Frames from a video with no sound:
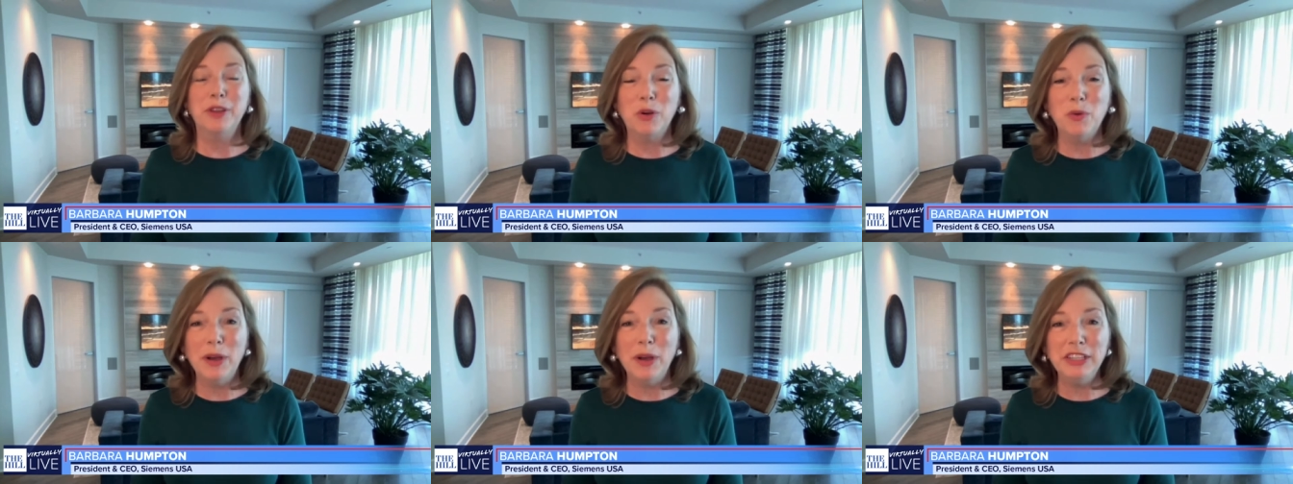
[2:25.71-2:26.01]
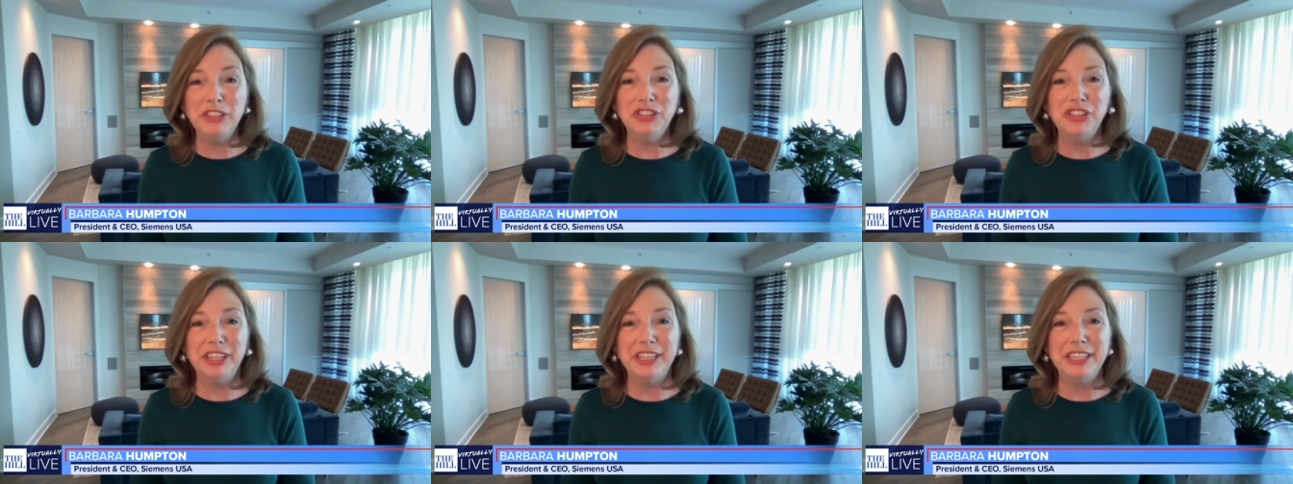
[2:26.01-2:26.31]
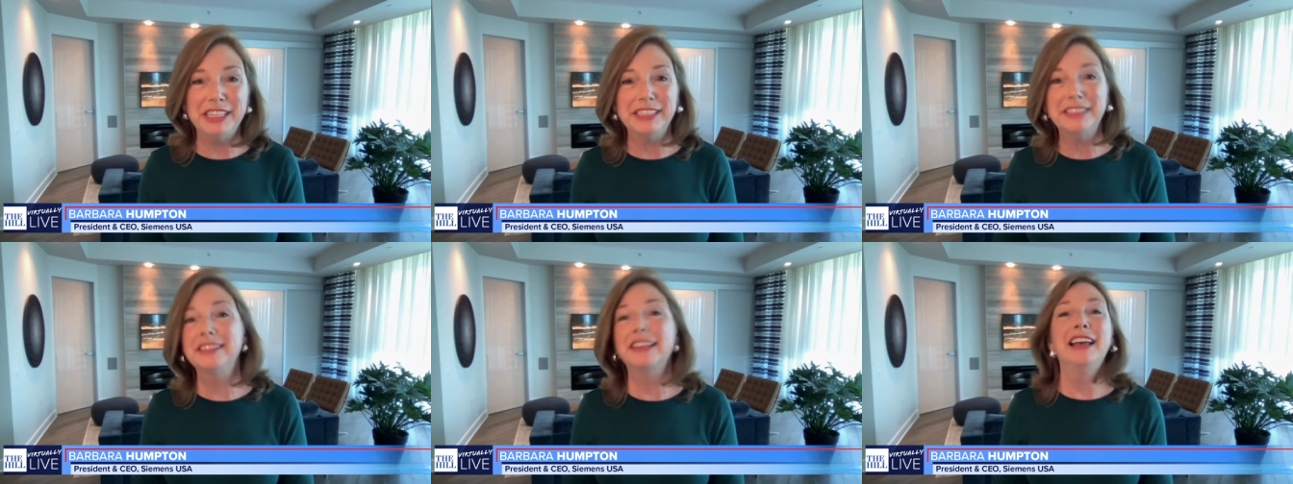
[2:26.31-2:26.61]
The question
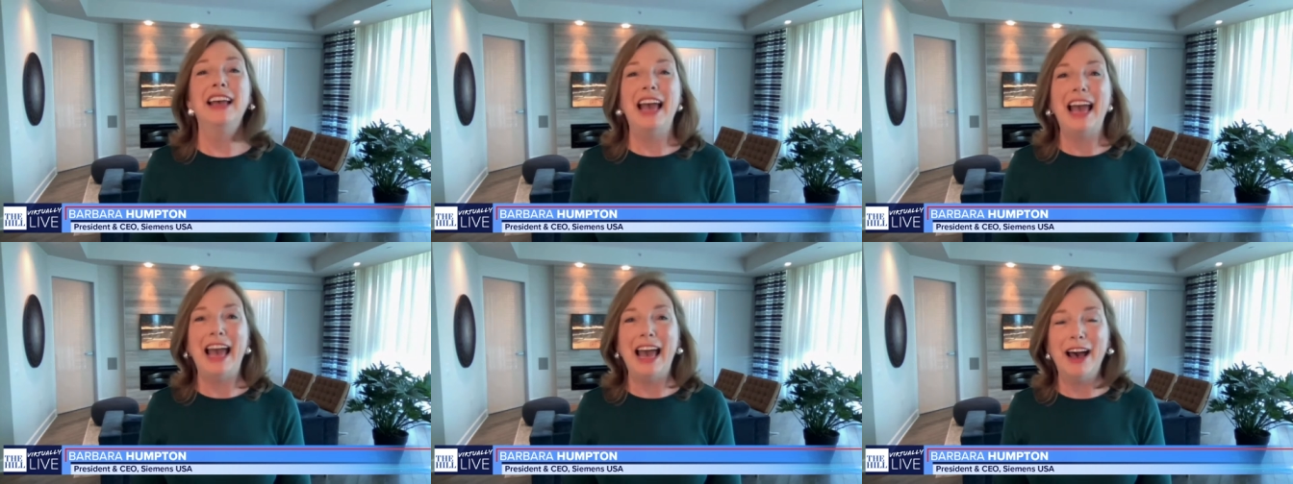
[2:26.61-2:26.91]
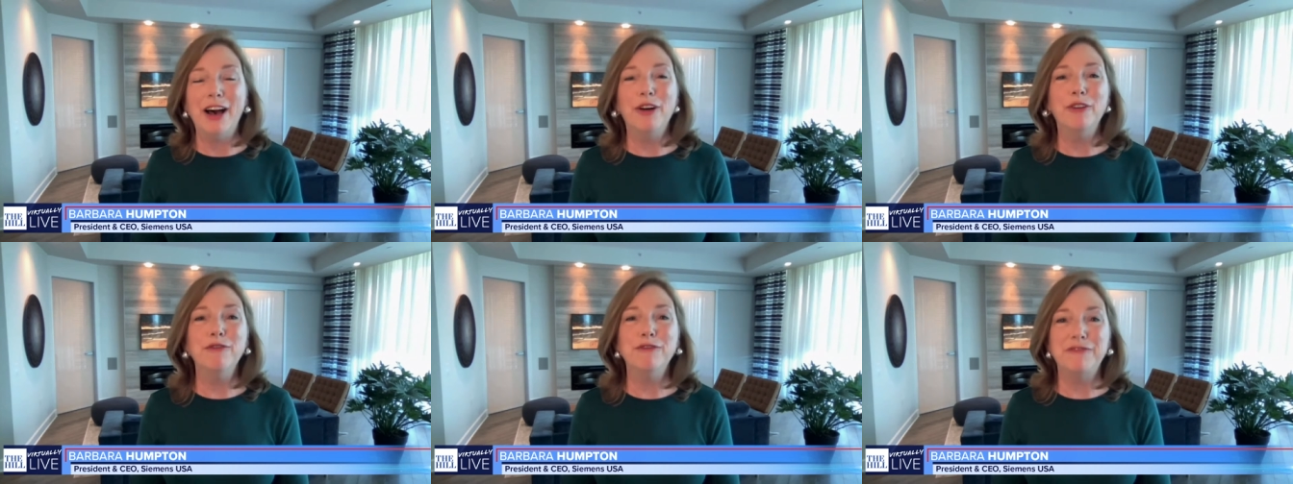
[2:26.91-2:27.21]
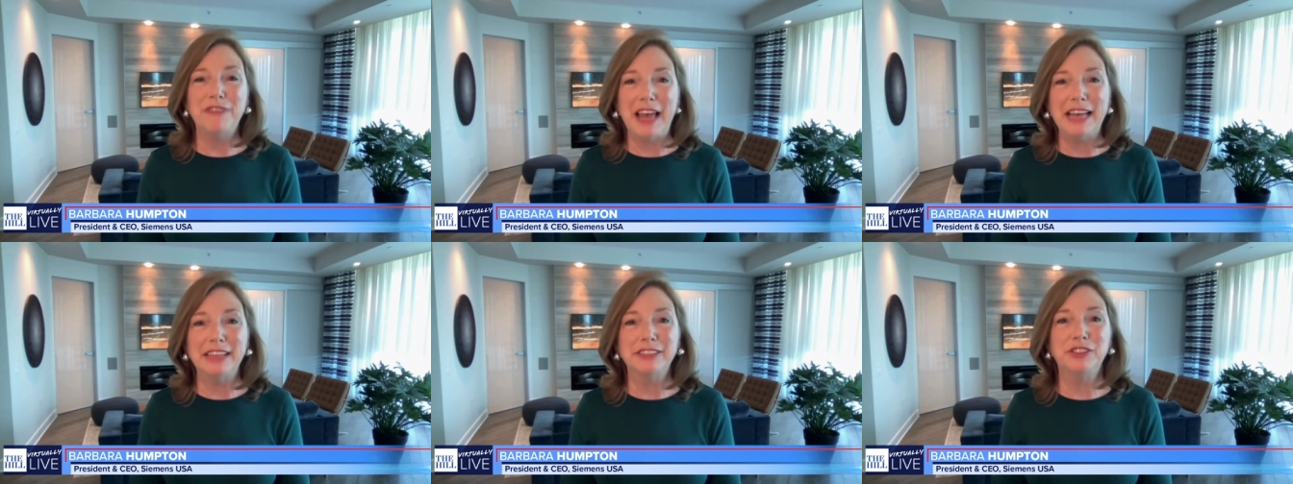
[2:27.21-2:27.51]
is, how
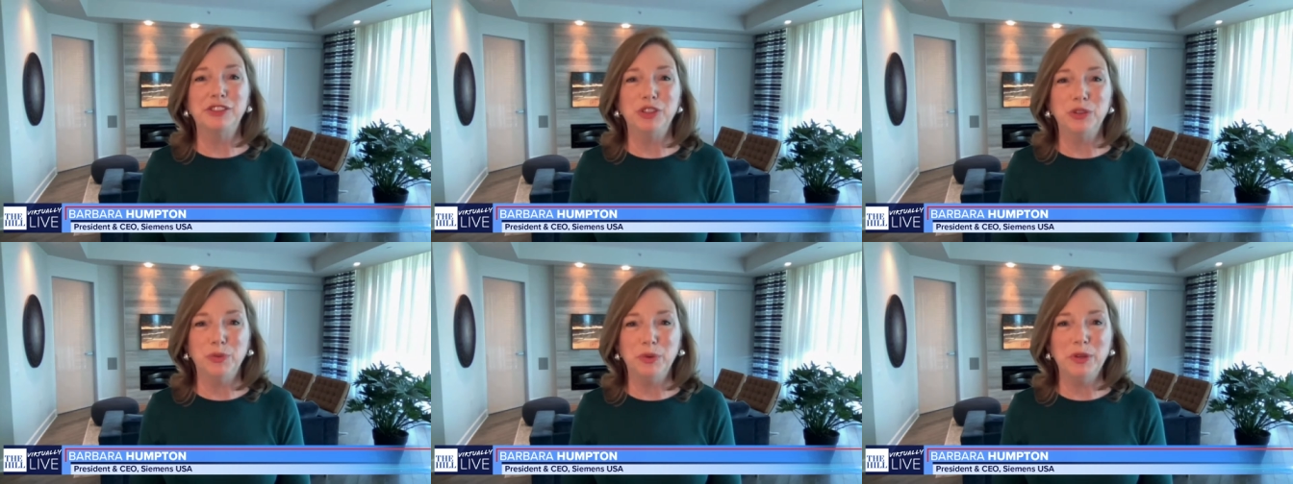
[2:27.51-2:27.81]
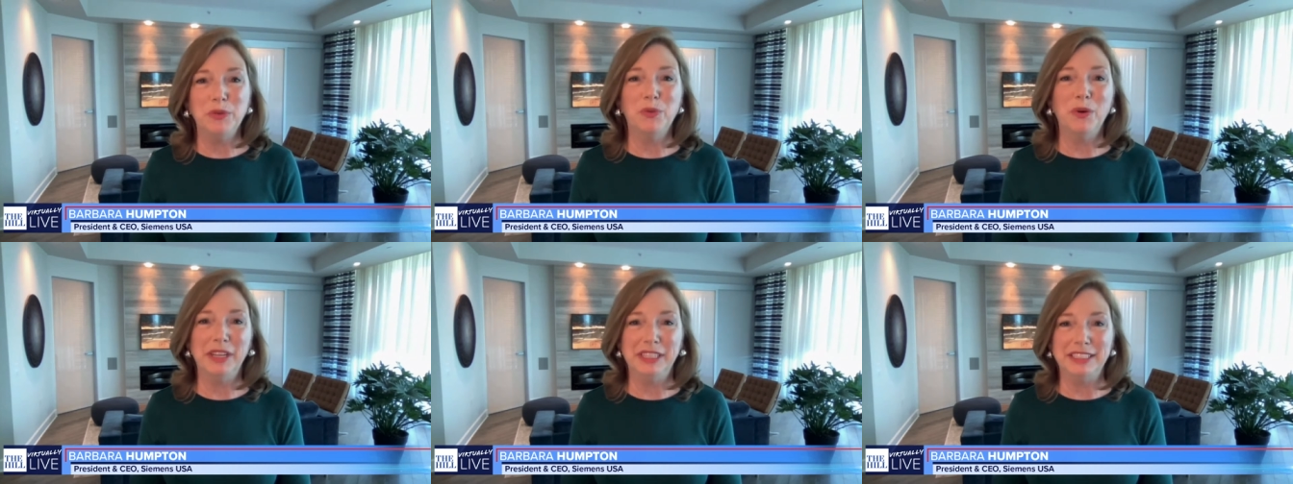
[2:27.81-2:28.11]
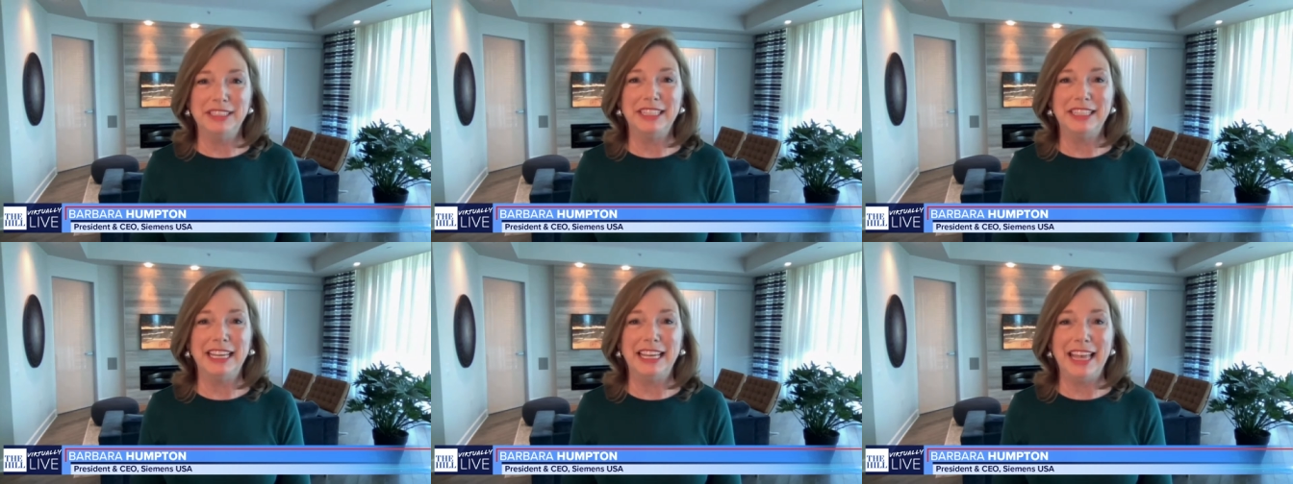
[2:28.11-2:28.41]
fast do we
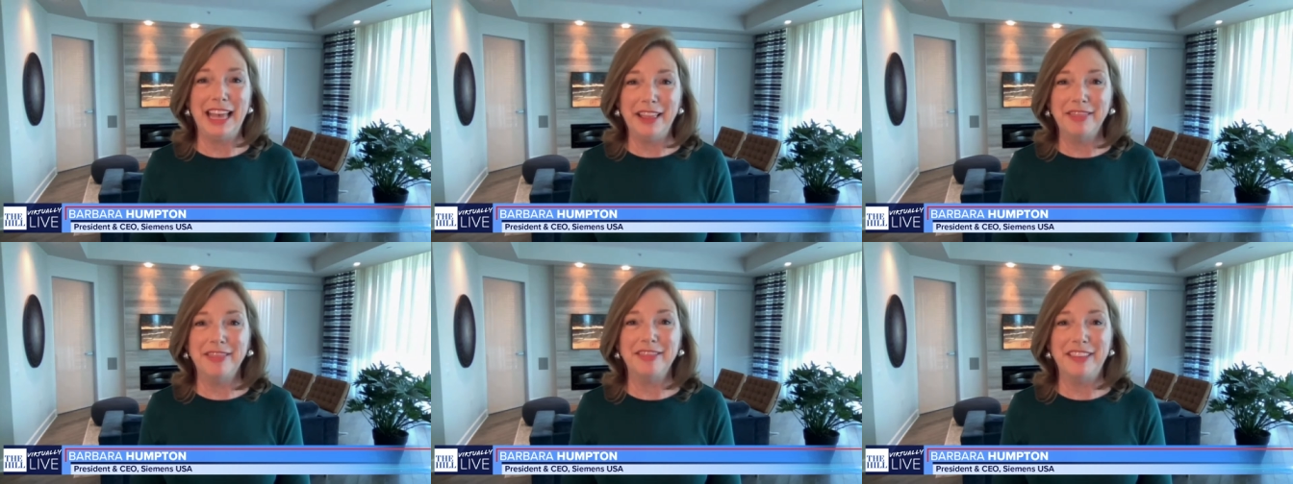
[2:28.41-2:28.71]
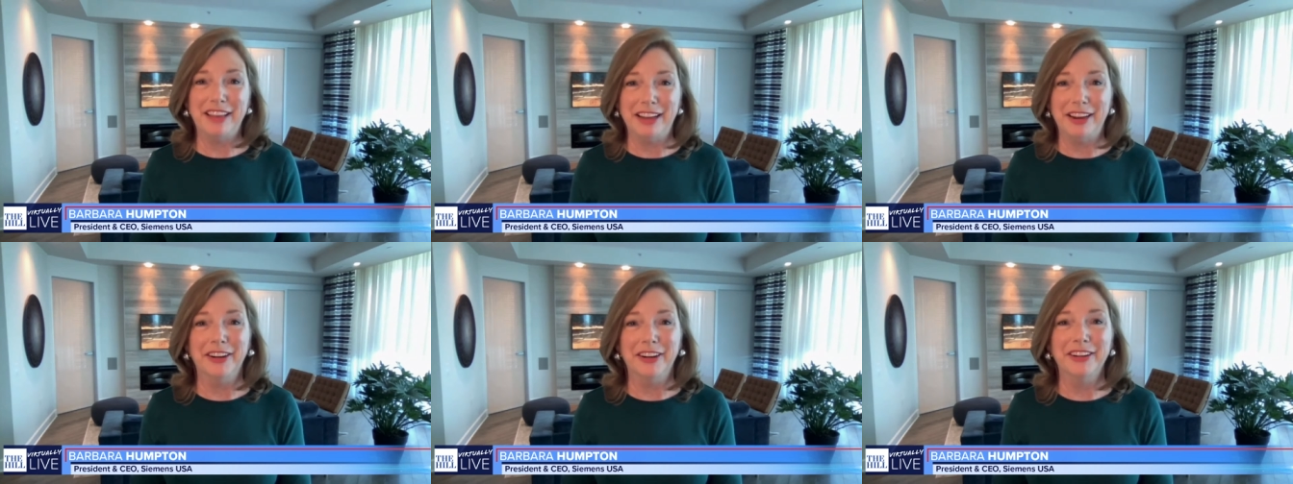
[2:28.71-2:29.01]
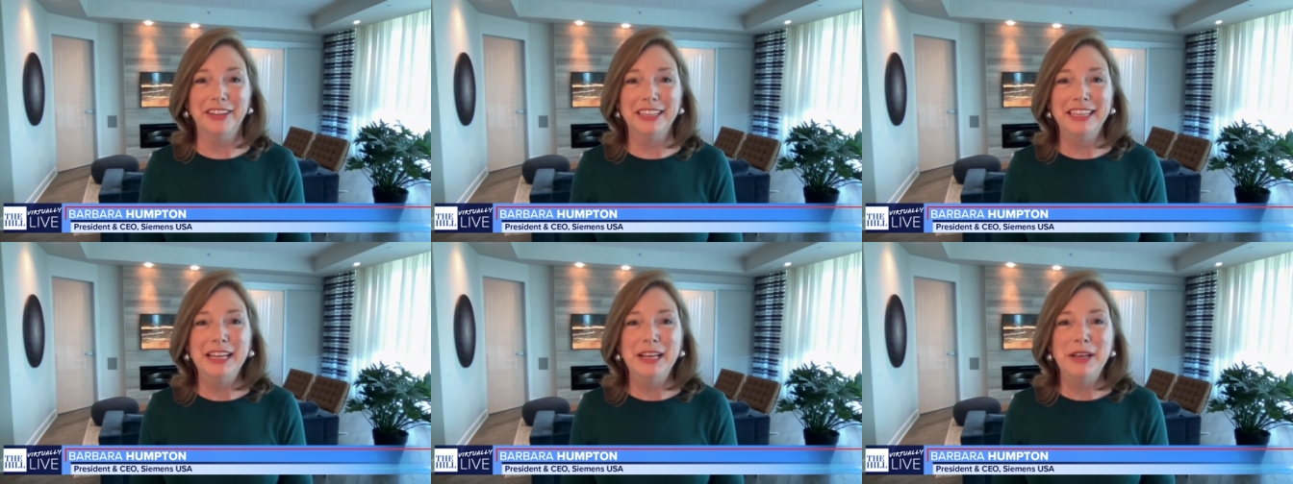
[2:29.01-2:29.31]
want to get
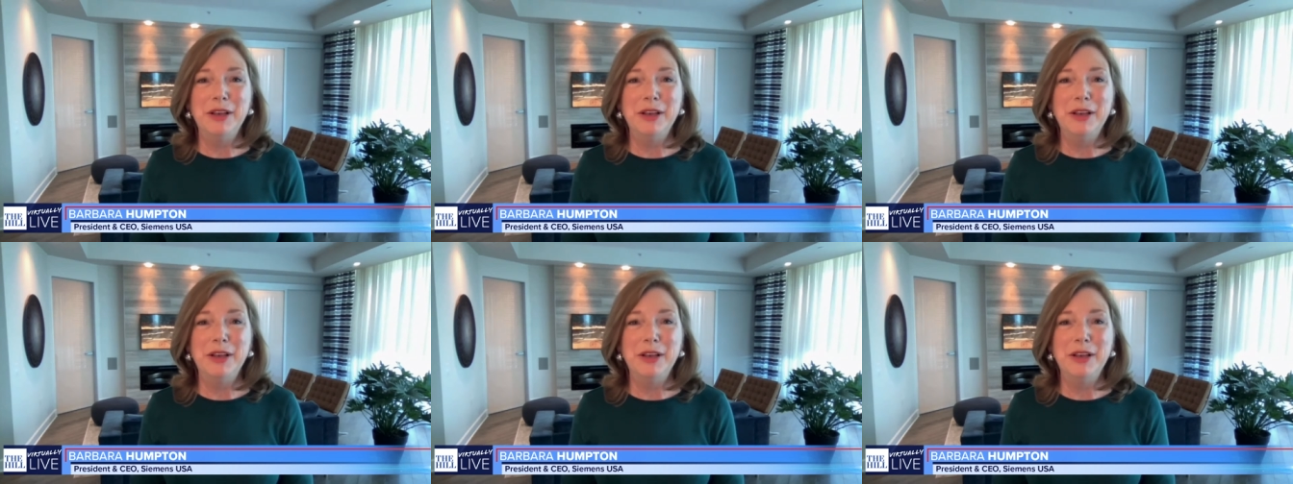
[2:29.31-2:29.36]
there?